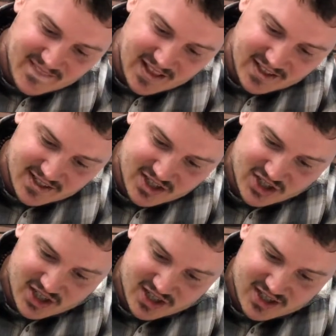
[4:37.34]
let's
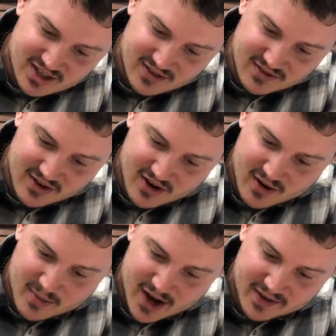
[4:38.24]
just
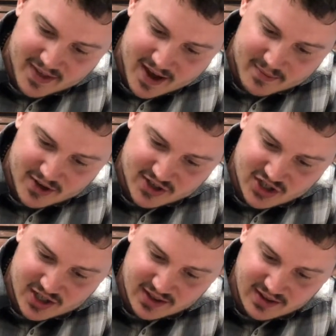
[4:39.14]
throw about that
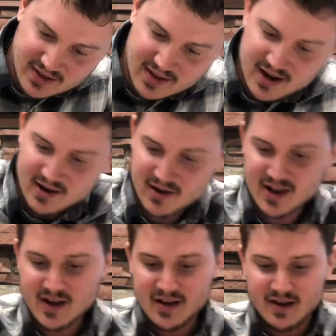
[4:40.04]
much in there.
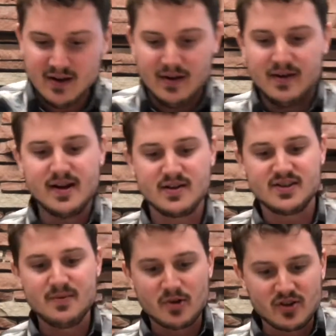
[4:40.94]
Now
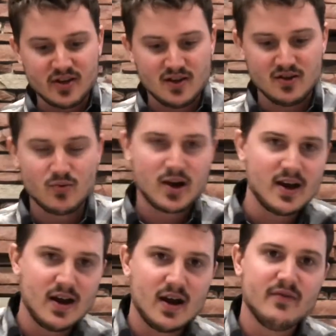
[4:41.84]
typically you want to
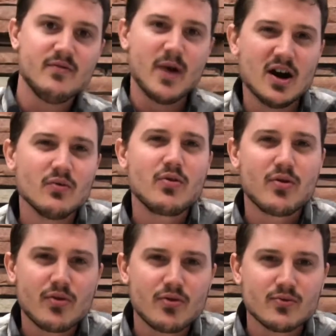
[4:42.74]
have about
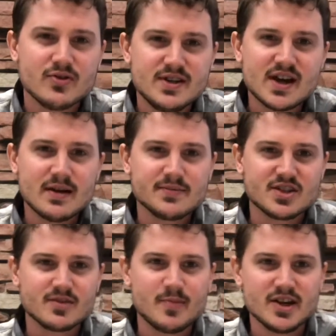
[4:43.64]
3 times the
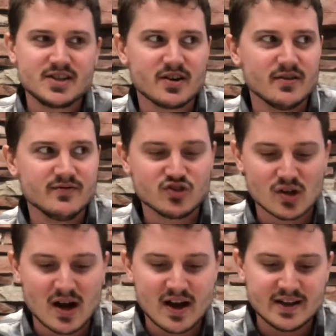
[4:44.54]
space of
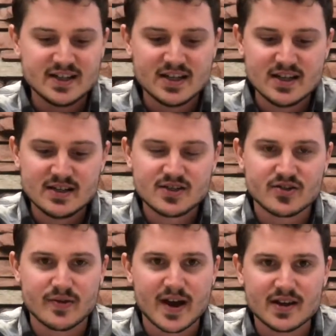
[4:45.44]
dry tea so
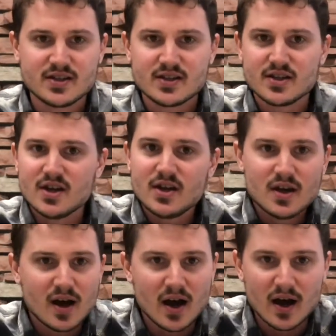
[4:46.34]
that
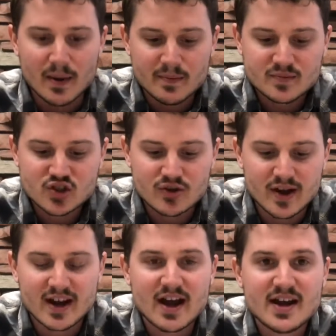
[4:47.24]

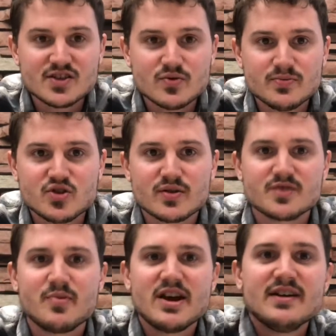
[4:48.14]
it has room to
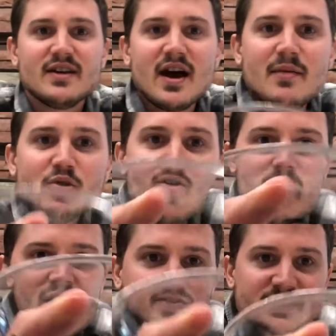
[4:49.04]
expand. I put
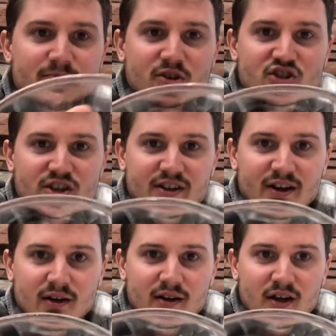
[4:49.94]
about this much in there.